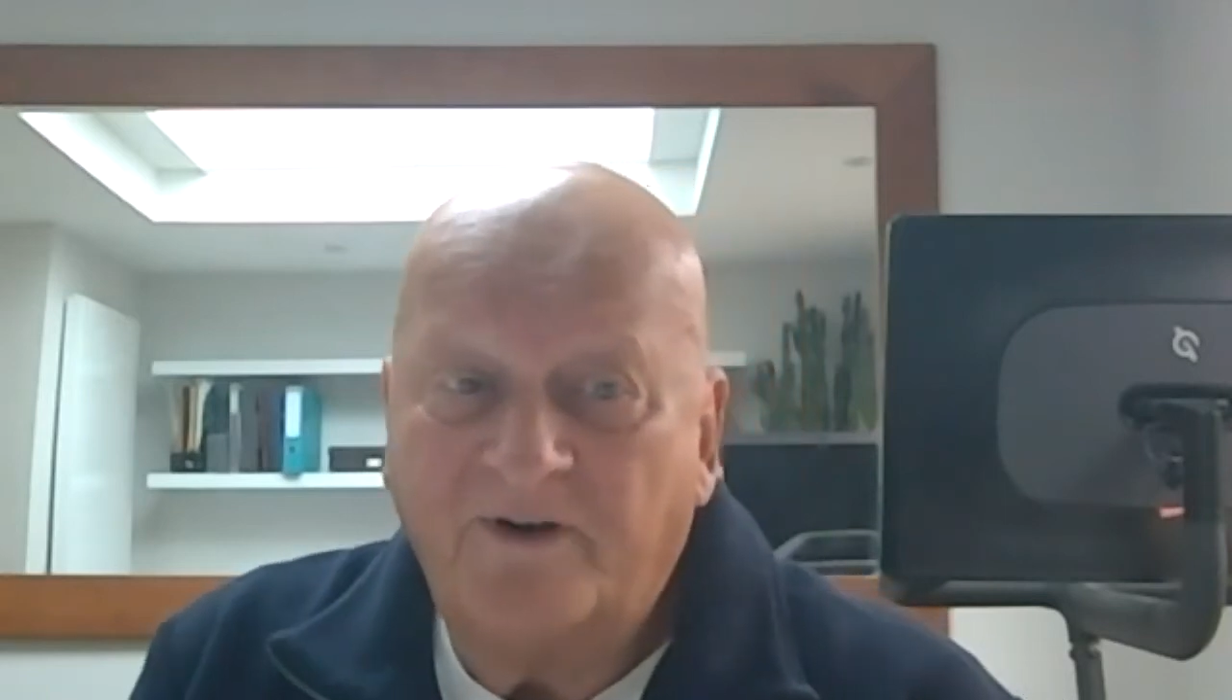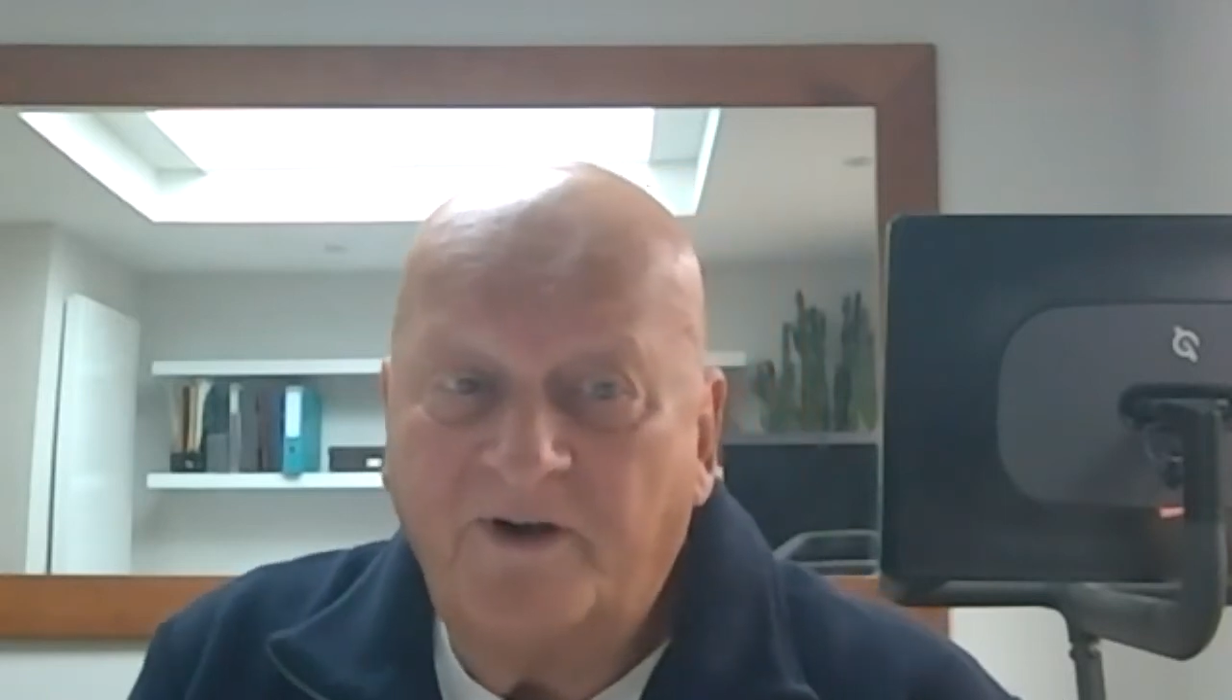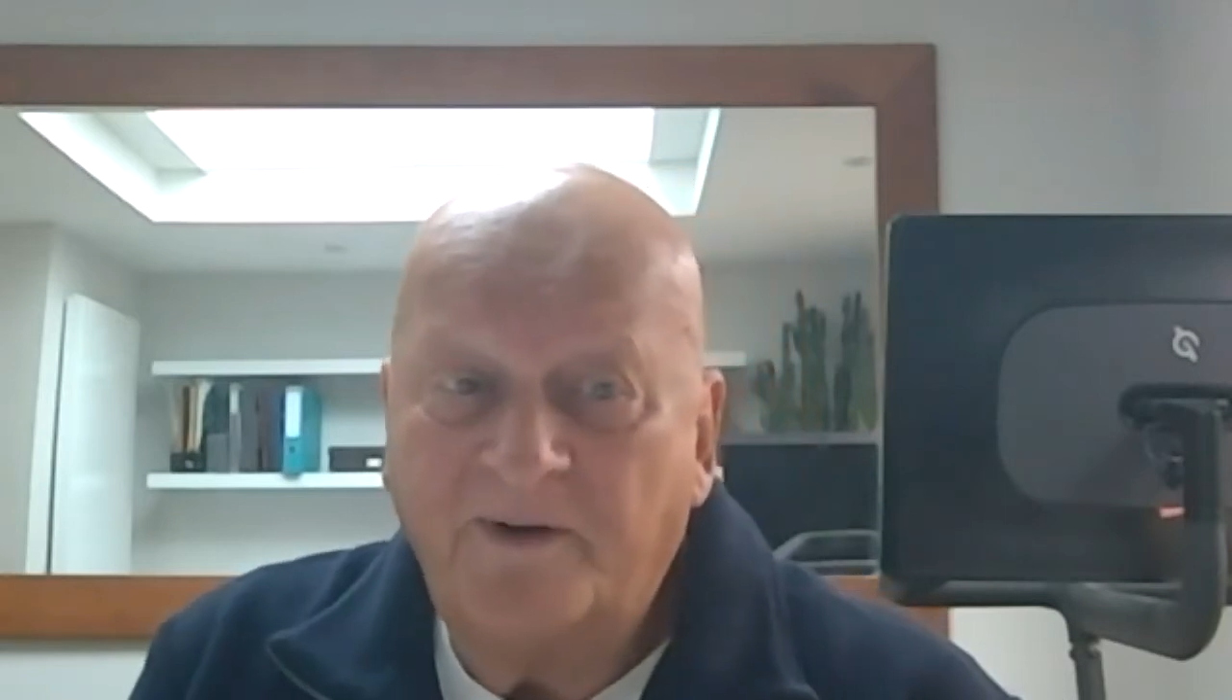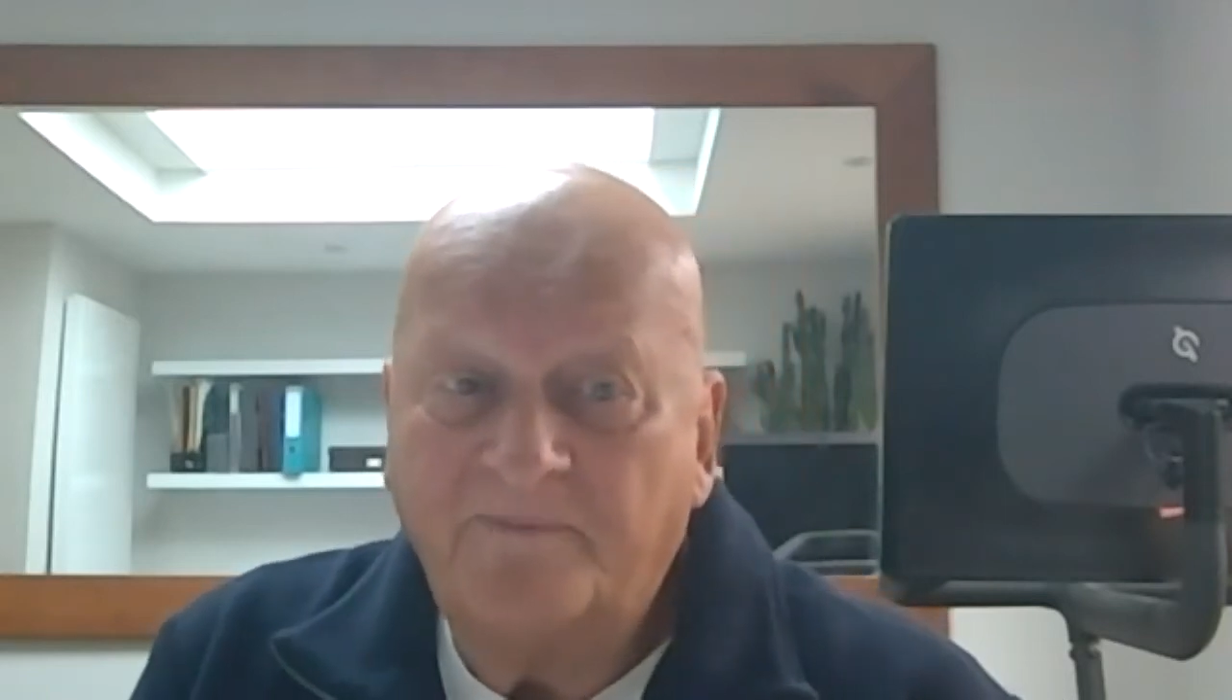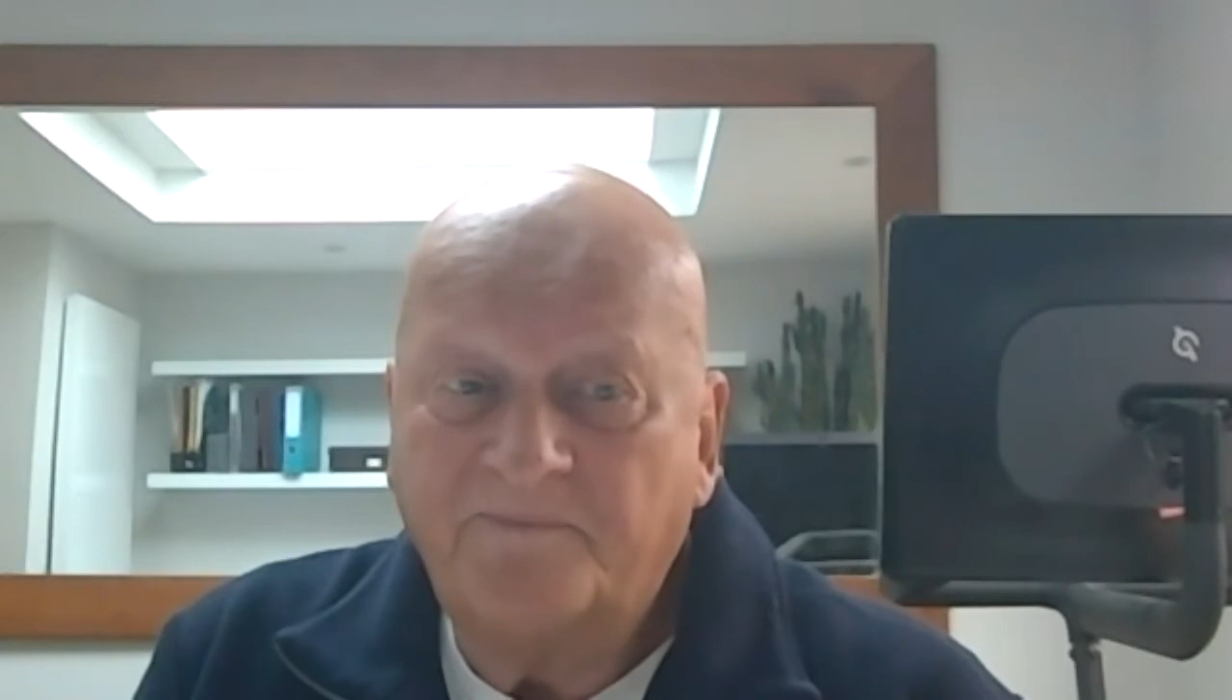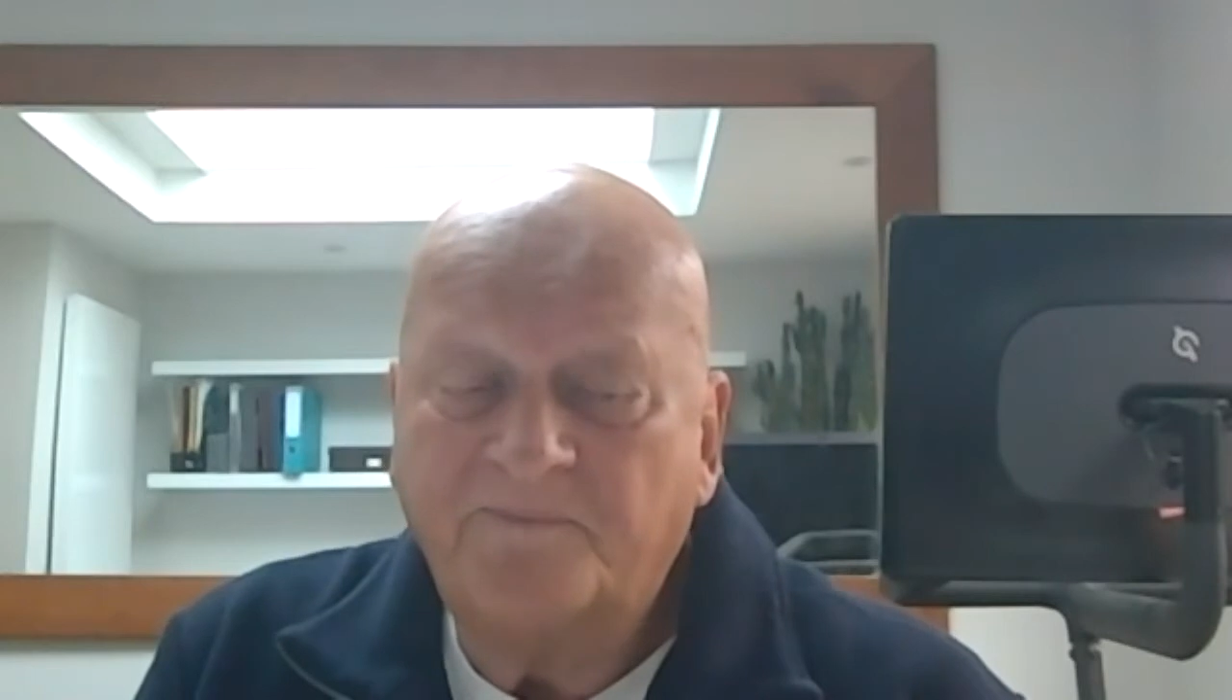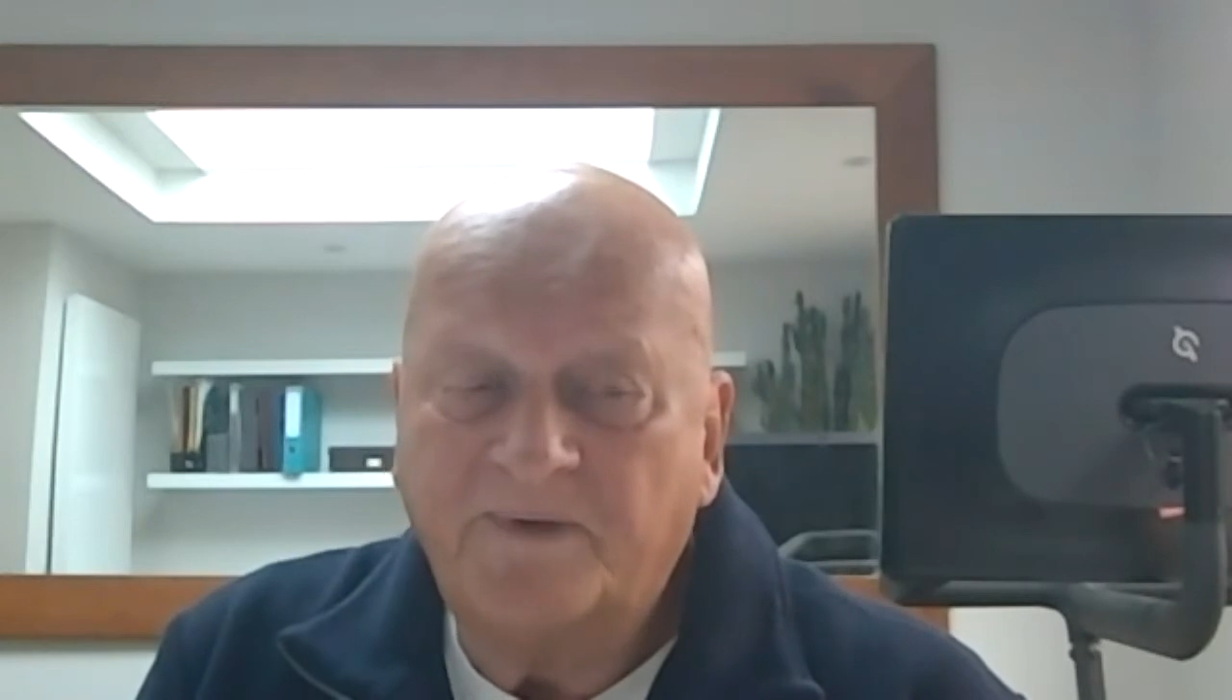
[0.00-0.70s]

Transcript: very